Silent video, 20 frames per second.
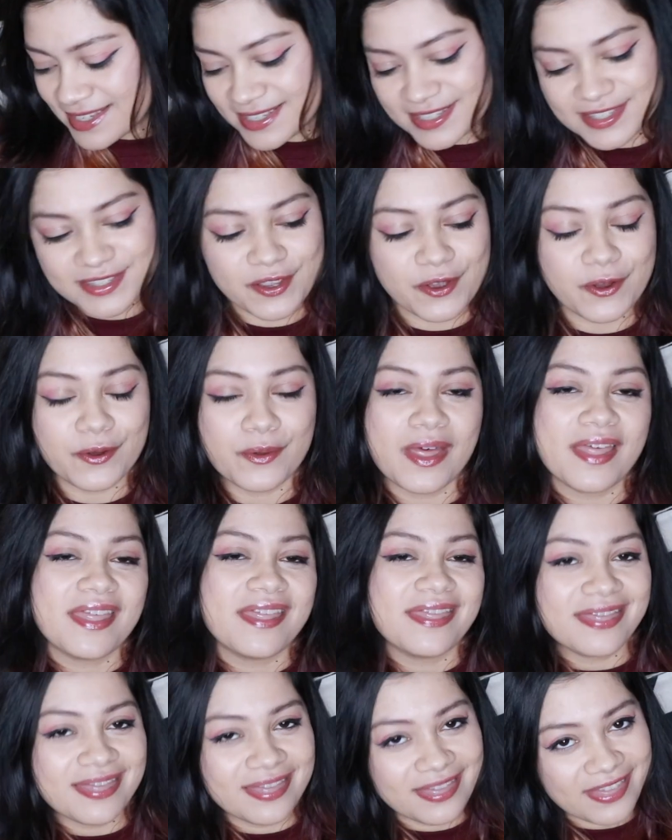So
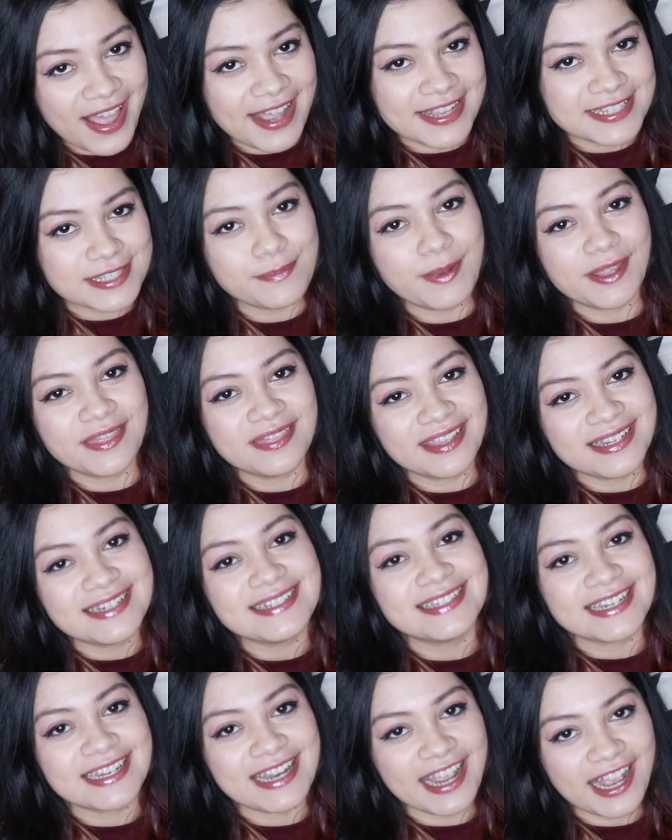last month they
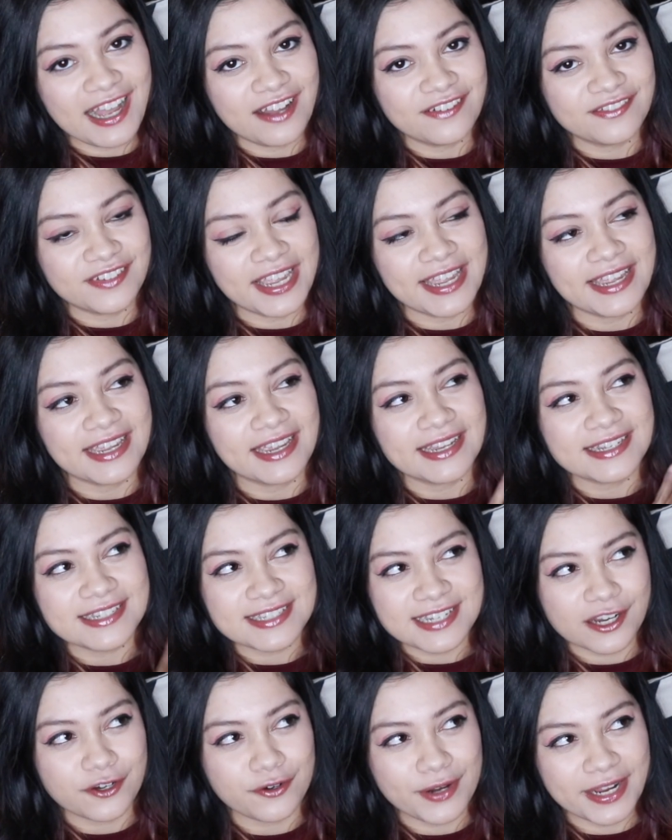did have a
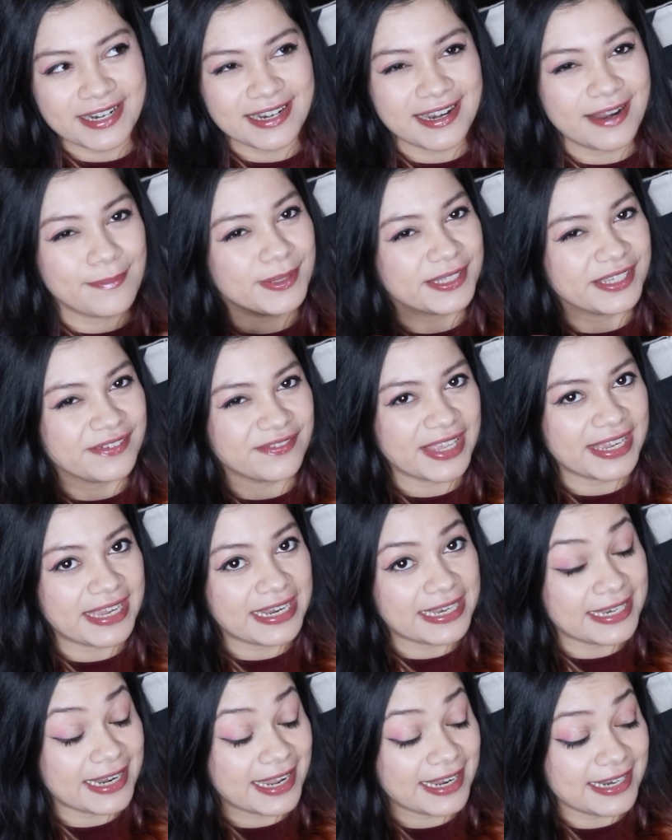decorated, I believe, like
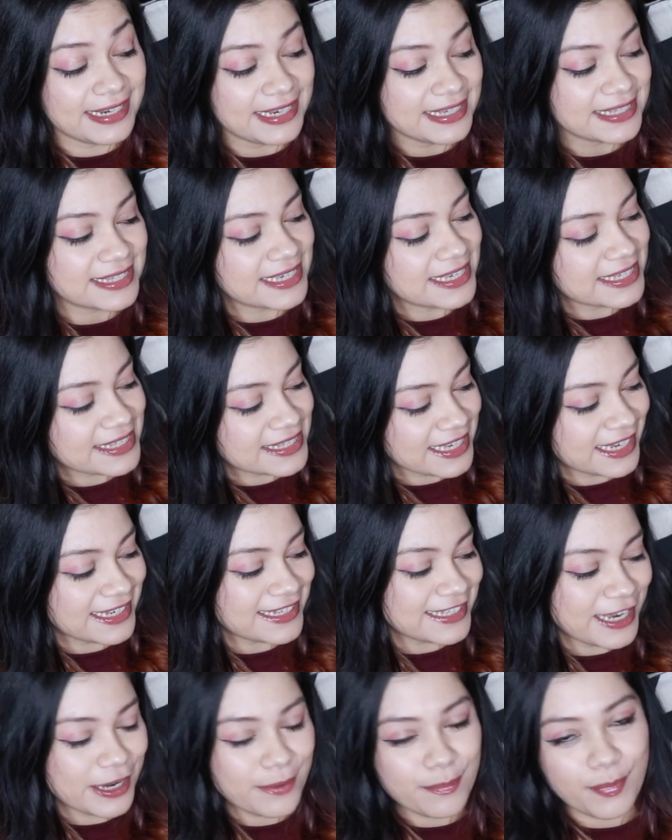90s
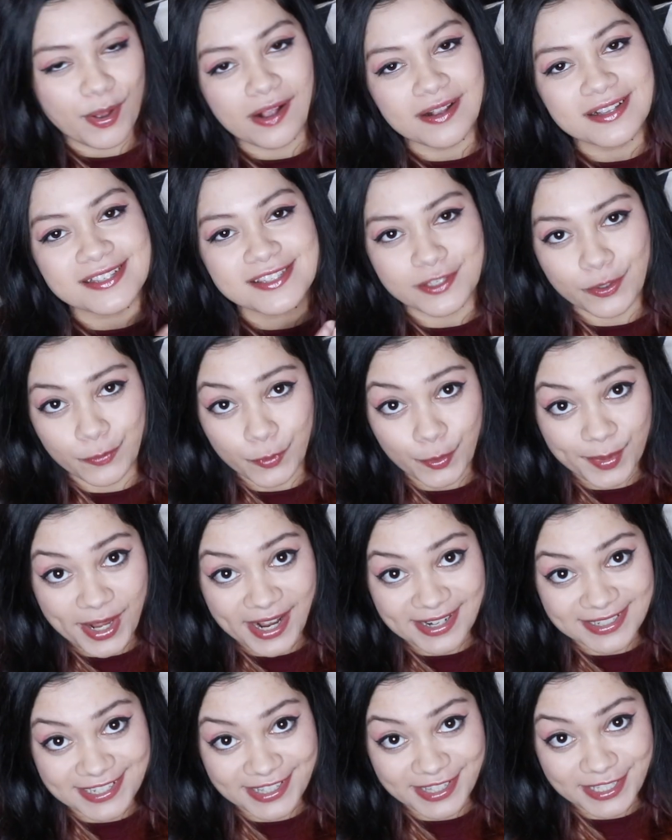cassette tape box. So we're
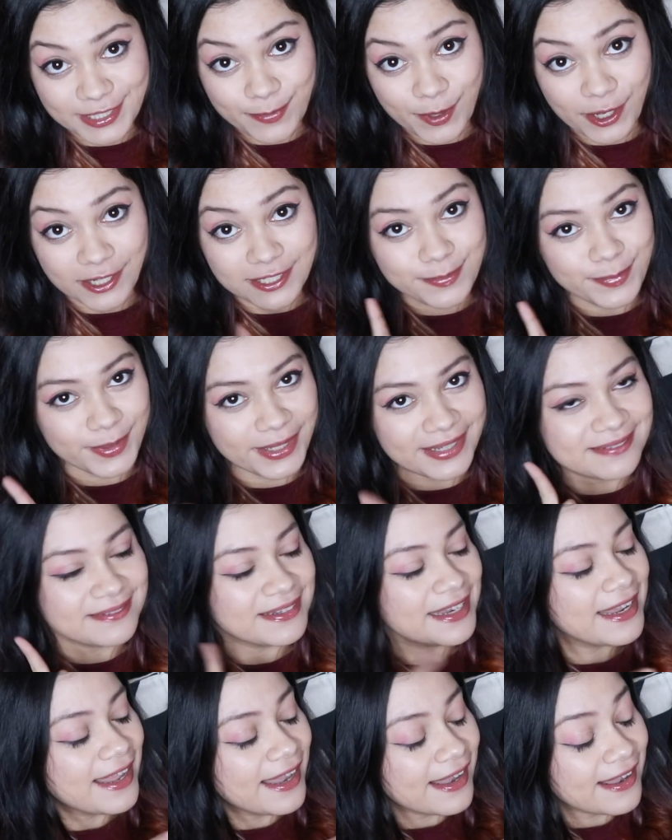back to this box. But
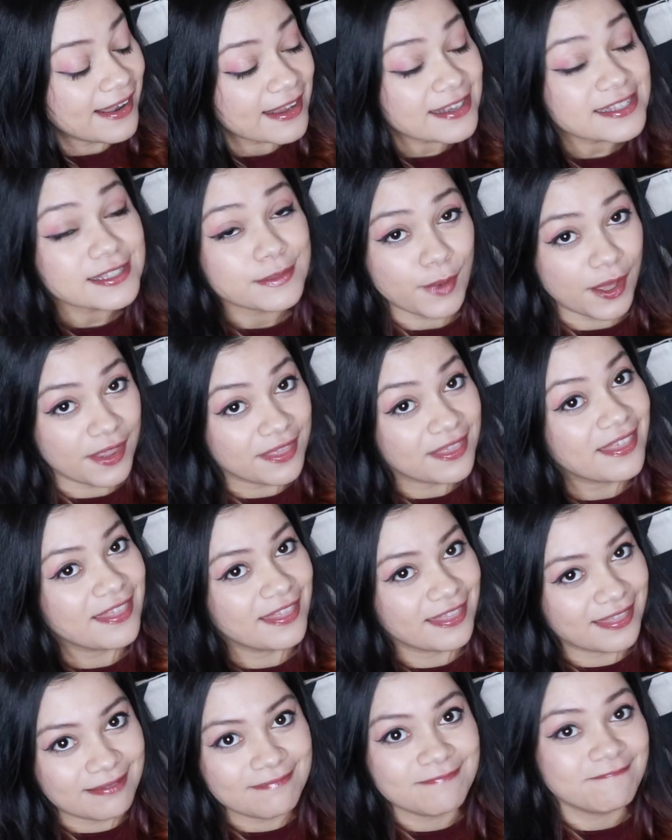next month,
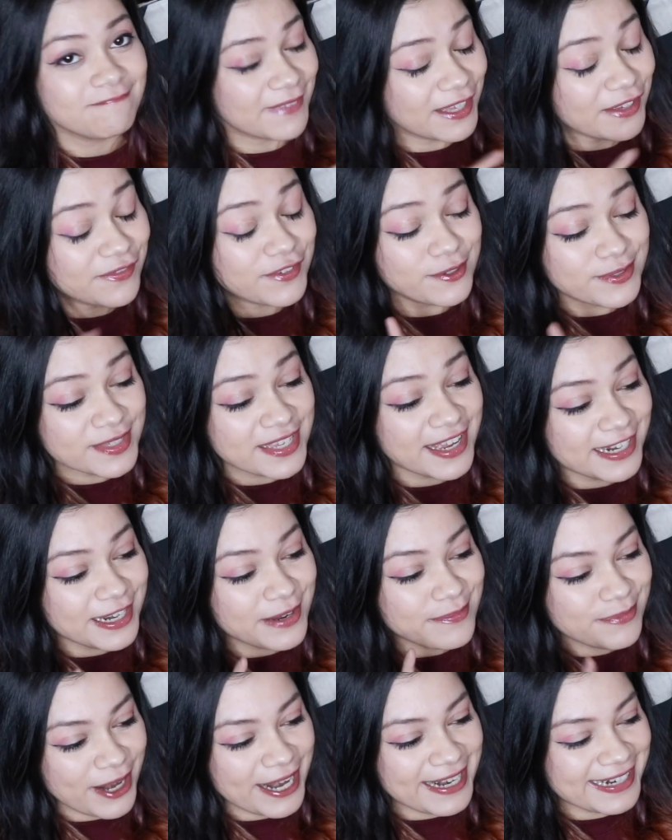if you sign
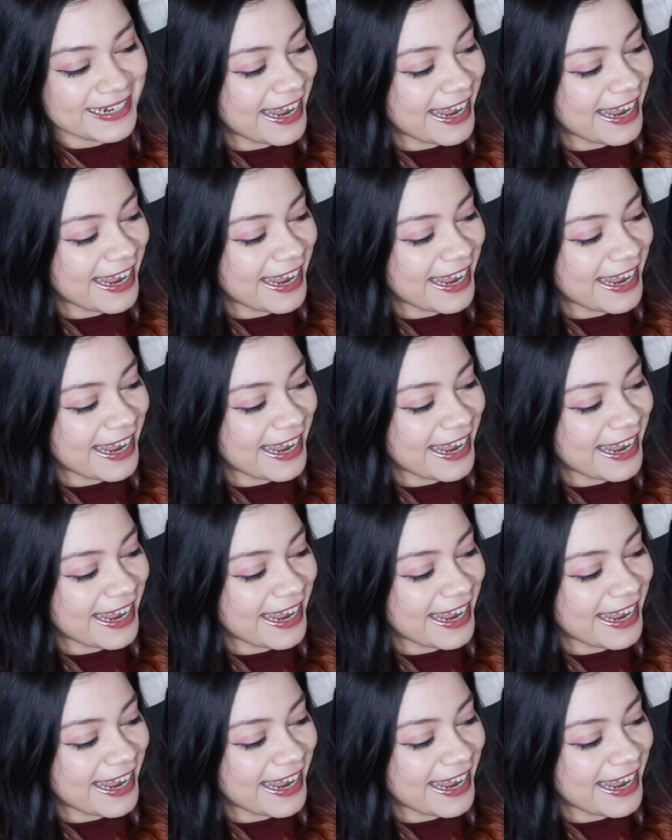up right